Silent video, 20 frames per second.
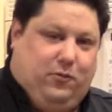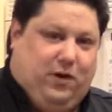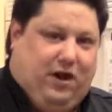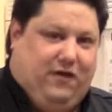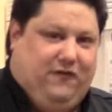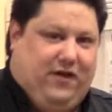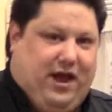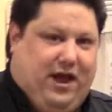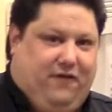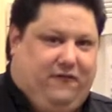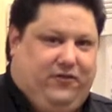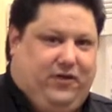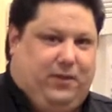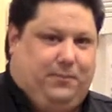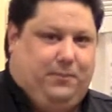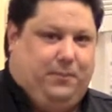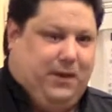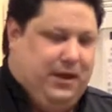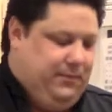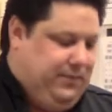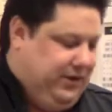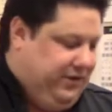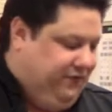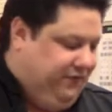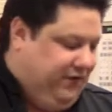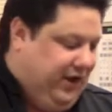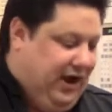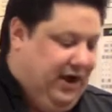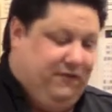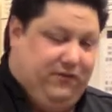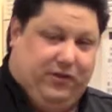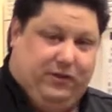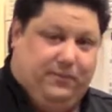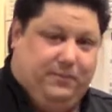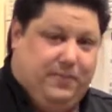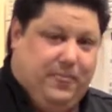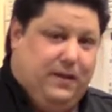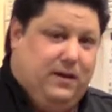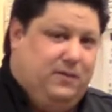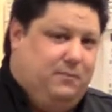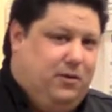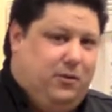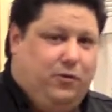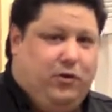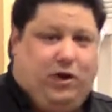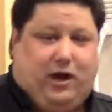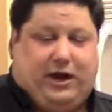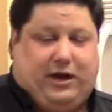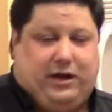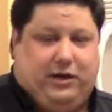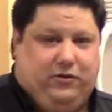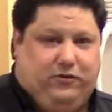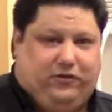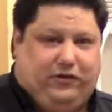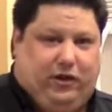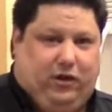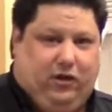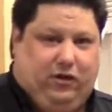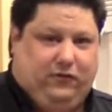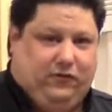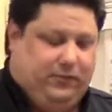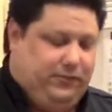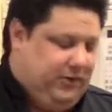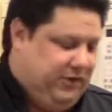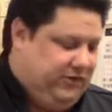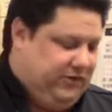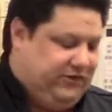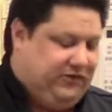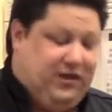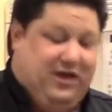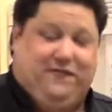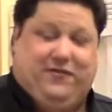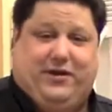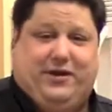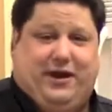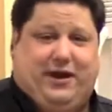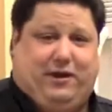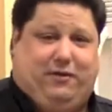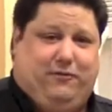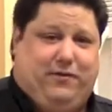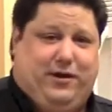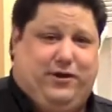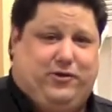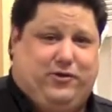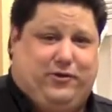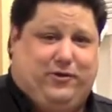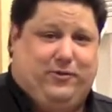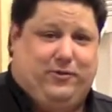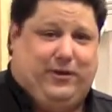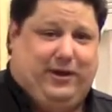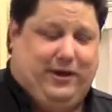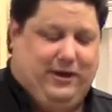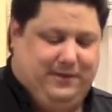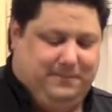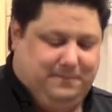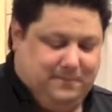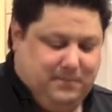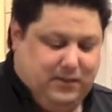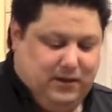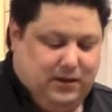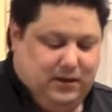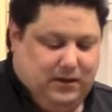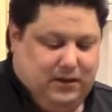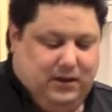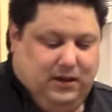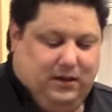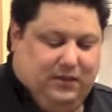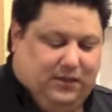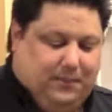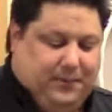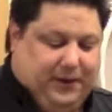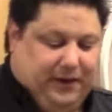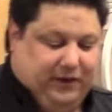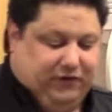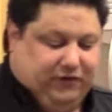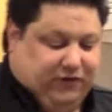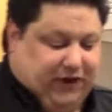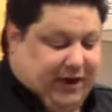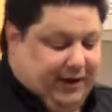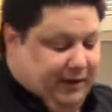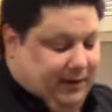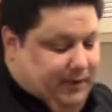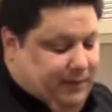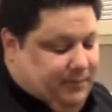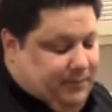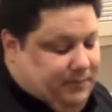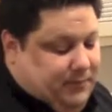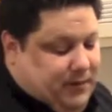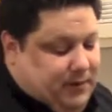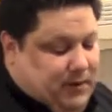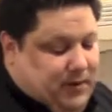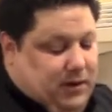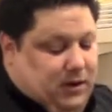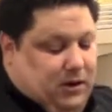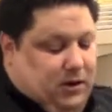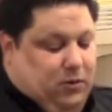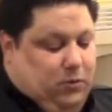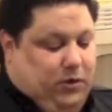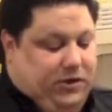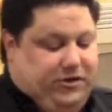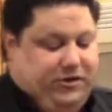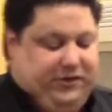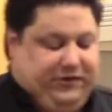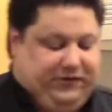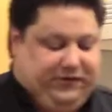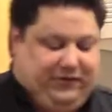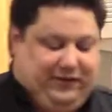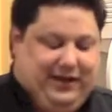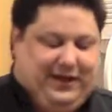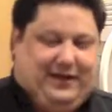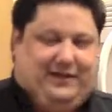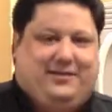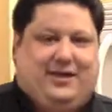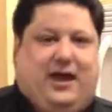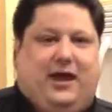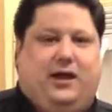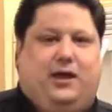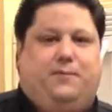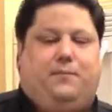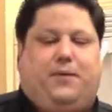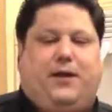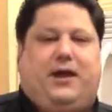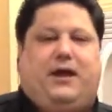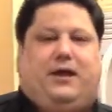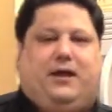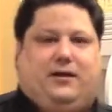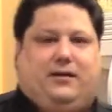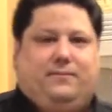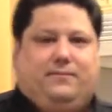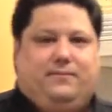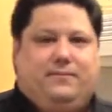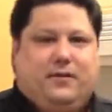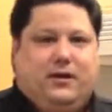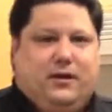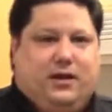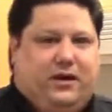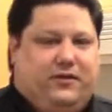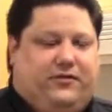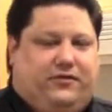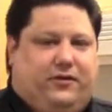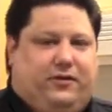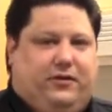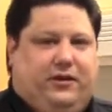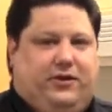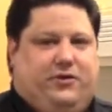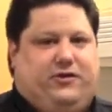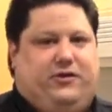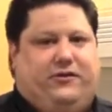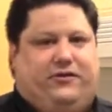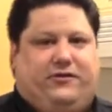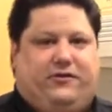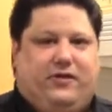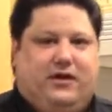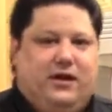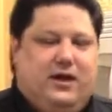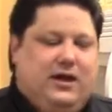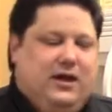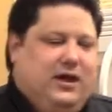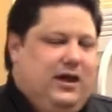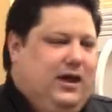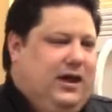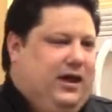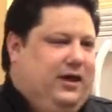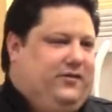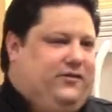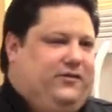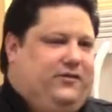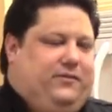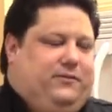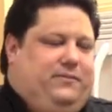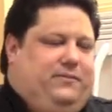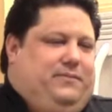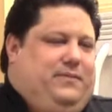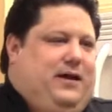I've halved up maybe five of them, but we're not going to use all of them. They're just there for decoration, okay? The pancetta which is like Italian bacon. It's delicious. It's